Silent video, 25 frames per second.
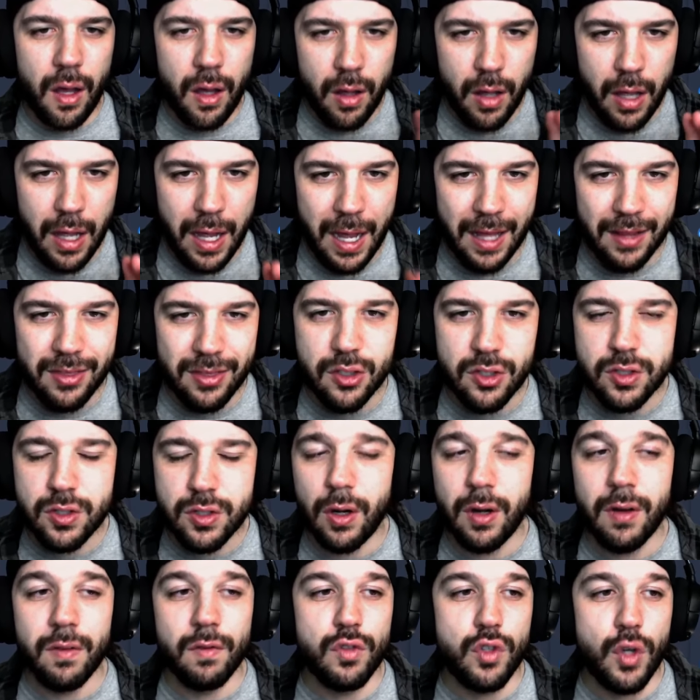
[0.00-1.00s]
At the
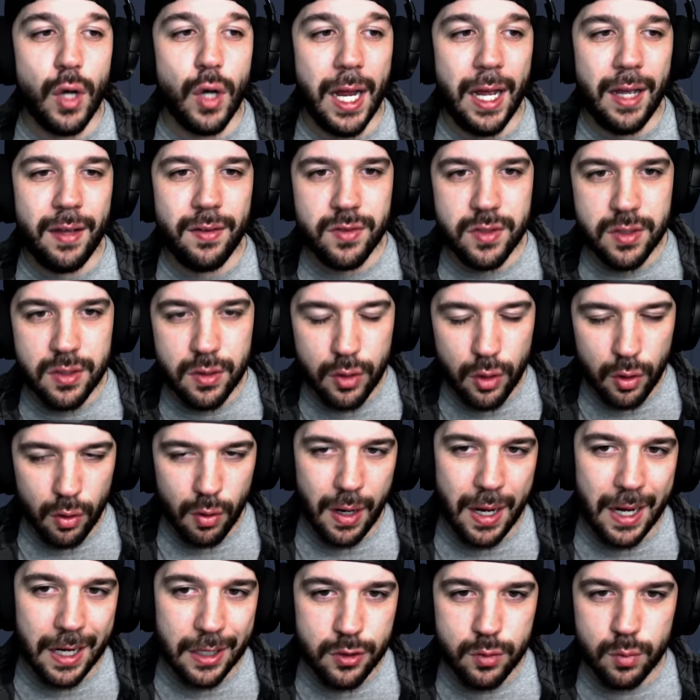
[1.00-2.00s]
start of drafts, your
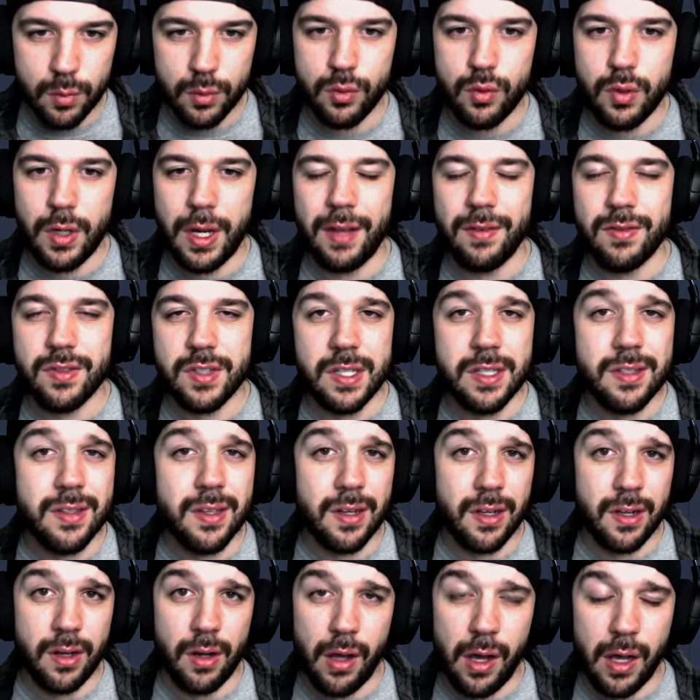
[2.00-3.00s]
actual draft season
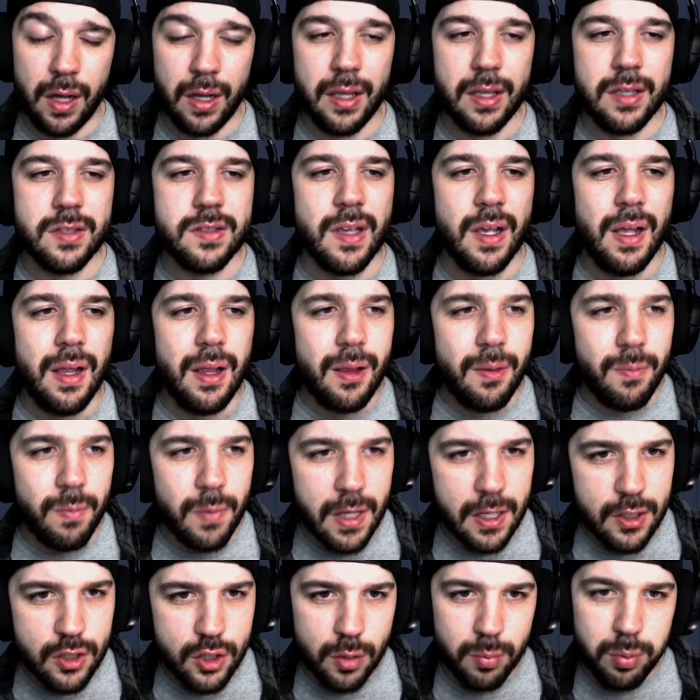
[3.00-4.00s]
in August,
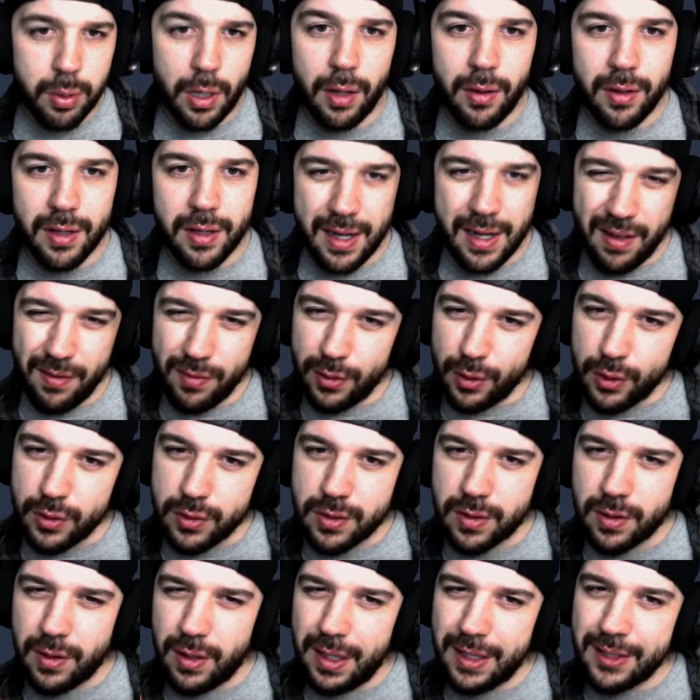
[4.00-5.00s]
is you're probably going to have
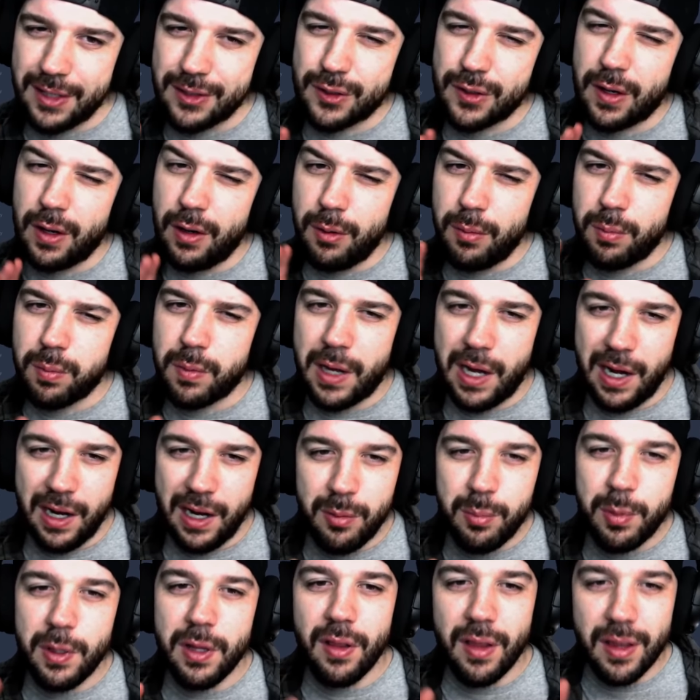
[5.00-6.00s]
those. That's going to kind of
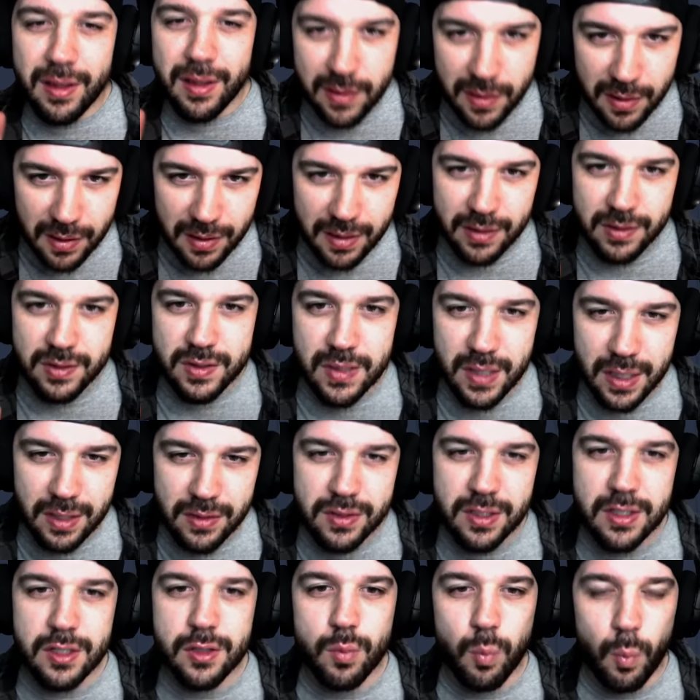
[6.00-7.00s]
be like the
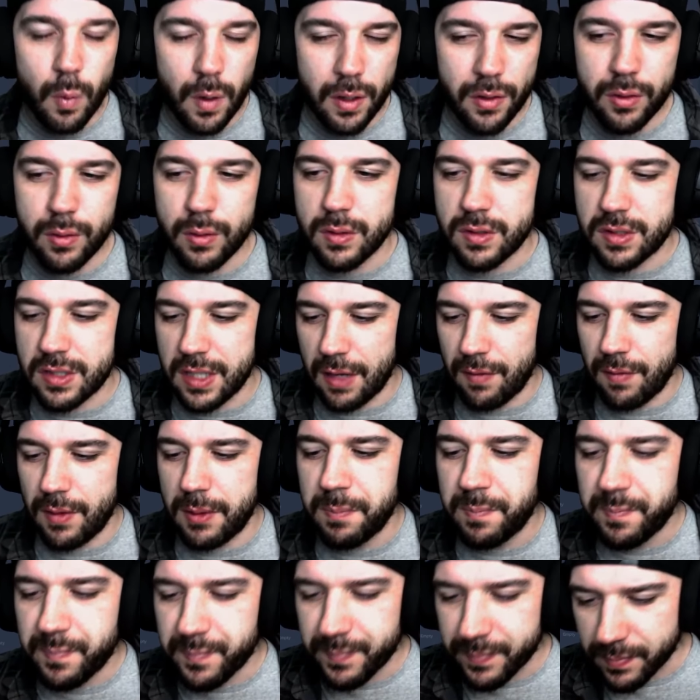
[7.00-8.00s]
consensus 1 through
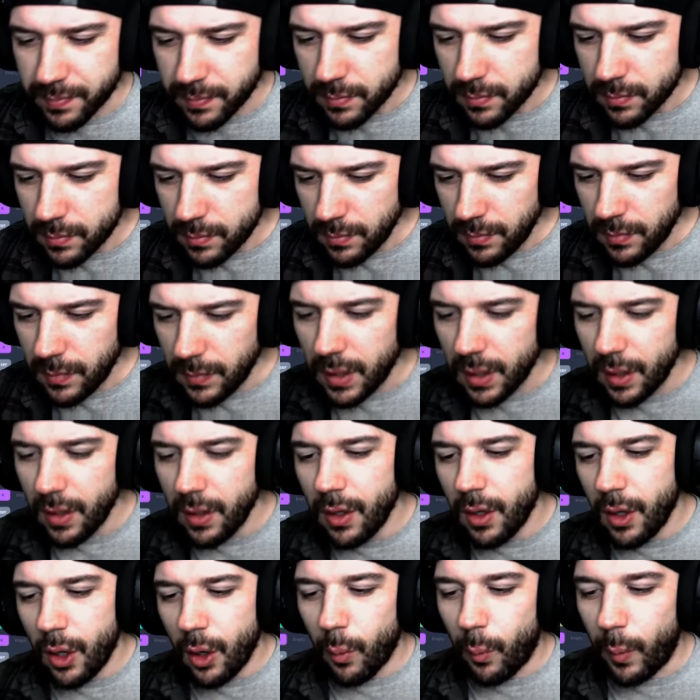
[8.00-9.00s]
7.
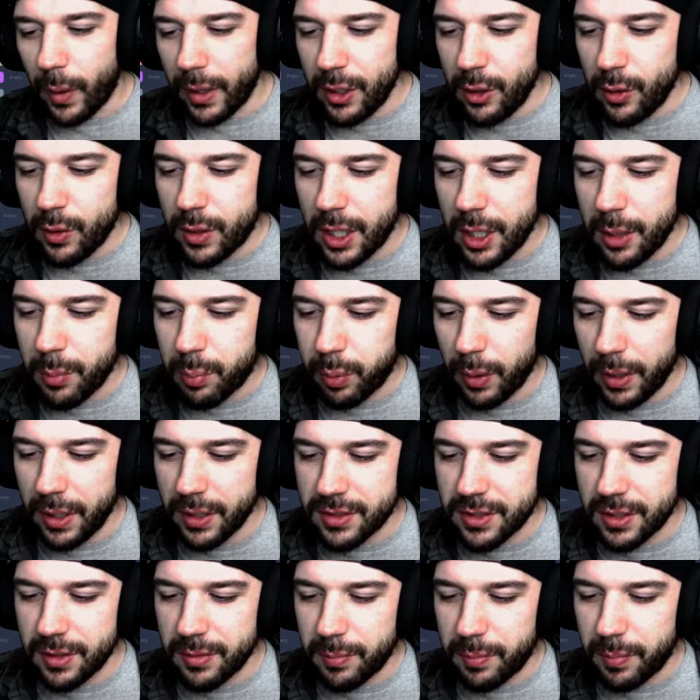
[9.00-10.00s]
Why do you keep
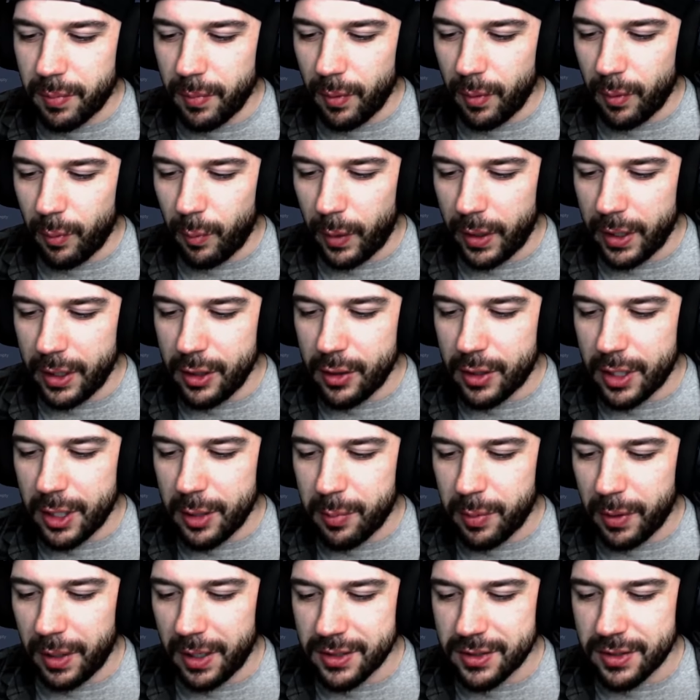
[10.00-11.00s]
pressing? Why do you keep
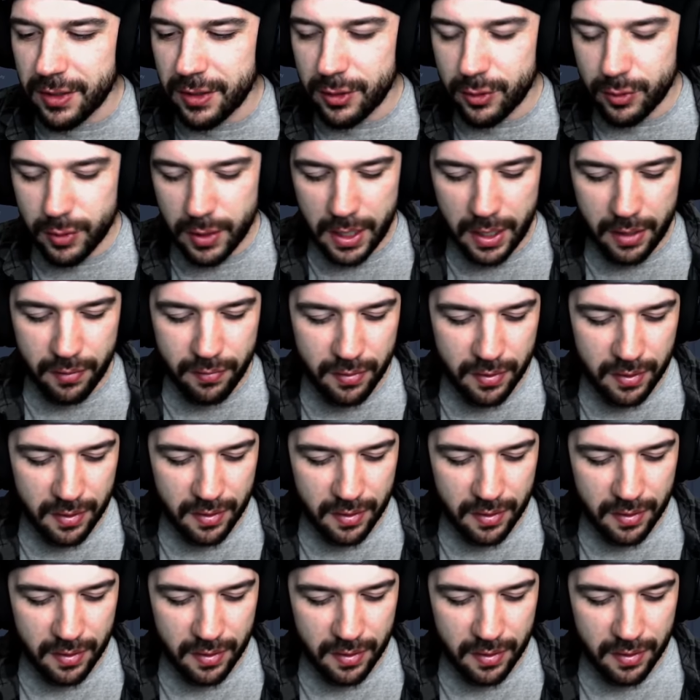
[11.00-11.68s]
pausing the draft?